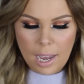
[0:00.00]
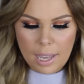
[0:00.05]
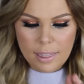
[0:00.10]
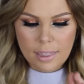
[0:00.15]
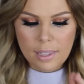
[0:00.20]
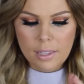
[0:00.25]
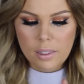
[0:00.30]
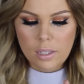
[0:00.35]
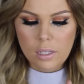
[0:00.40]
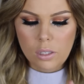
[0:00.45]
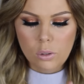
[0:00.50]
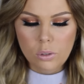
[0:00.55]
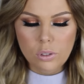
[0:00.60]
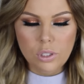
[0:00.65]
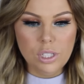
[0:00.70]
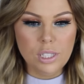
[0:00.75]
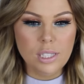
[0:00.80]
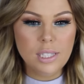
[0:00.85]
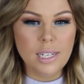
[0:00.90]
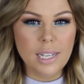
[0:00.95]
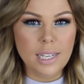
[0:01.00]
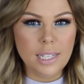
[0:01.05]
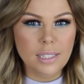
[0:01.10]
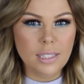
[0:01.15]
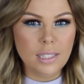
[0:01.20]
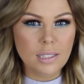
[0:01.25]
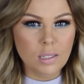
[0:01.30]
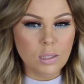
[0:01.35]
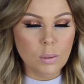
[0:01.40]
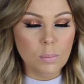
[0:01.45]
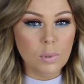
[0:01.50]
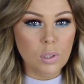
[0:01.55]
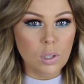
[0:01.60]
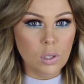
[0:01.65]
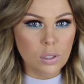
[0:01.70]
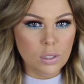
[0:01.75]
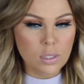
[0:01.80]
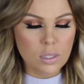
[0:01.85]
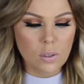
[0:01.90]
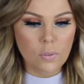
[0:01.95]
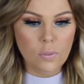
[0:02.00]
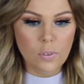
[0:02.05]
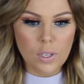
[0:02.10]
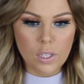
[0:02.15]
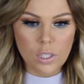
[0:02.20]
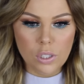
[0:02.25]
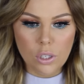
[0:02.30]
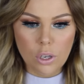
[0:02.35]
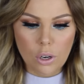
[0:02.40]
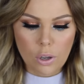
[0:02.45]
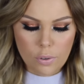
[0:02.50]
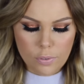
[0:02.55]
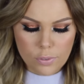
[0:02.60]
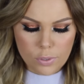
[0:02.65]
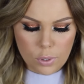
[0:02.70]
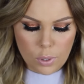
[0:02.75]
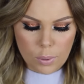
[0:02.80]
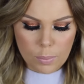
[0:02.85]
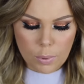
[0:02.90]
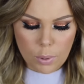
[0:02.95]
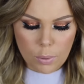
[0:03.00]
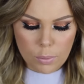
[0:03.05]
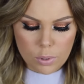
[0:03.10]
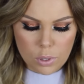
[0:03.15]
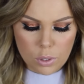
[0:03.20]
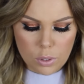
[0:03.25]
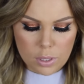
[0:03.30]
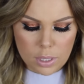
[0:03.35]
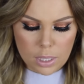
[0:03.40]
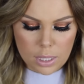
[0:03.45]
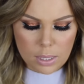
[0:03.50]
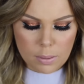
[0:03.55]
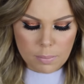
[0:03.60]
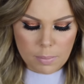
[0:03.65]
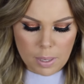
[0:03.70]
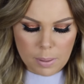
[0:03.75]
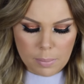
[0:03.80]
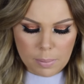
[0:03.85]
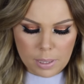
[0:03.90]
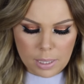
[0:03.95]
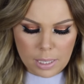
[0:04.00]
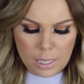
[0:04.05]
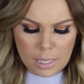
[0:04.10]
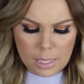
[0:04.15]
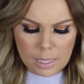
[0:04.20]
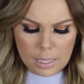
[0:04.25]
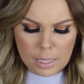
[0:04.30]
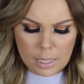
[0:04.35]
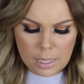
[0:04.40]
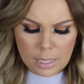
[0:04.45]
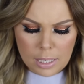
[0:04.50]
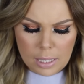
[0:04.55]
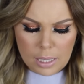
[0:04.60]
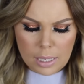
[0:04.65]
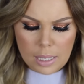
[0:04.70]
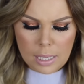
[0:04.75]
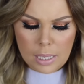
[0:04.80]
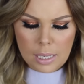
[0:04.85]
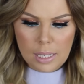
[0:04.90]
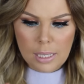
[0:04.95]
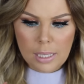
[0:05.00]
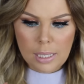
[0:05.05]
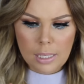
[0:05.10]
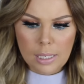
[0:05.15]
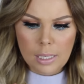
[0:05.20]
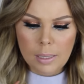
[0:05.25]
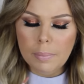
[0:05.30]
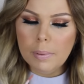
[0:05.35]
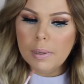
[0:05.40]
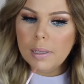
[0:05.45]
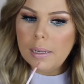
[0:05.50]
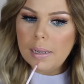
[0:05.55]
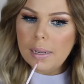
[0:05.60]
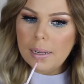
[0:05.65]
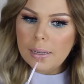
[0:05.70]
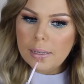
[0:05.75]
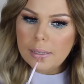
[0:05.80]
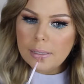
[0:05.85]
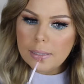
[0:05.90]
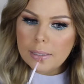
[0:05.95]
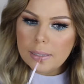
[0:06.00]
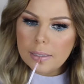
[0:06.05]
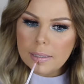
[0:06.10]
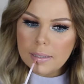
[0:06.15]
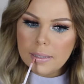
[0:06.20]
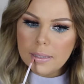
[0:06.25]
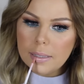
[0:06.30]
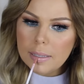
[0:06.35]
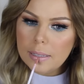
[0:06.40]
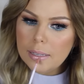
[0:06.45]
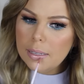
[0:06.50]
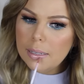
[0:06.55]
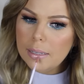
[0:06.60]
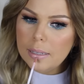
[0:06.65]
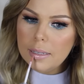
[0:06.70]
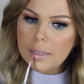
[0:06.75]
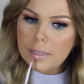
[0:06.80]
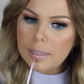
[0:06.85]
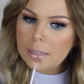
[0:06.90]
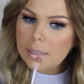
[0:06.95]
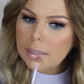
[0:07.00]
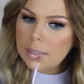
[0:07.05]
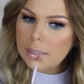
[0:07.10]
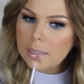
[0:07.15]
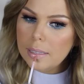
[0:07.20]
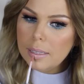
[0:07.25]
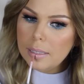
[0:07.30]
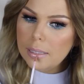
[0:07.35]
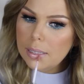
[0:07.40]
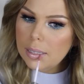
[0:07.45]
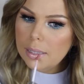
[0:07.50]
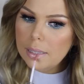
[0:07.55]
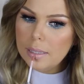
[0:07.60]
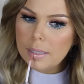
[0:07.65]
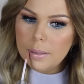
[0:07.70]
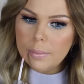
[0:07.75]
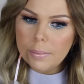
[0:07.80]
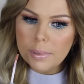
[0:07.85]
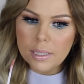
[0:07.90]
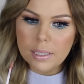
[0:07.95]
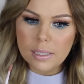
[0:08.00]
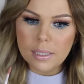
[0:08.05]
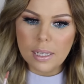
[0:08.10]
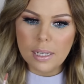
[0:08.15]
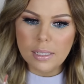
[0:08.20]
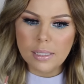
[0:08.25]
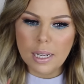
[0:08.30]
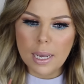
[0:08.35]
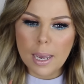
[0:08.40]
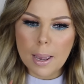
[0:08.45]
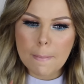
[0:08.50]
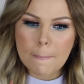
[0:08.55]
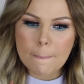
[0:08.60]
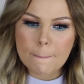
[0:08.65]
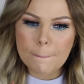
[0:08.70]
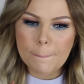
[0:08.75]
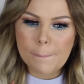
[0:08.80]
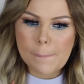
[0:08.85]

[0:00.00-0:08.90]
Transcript: I think the look just needs some gloss to finish it off. So I'm going to use this Maybelline lip gloss. And this one's in Luminous Latte.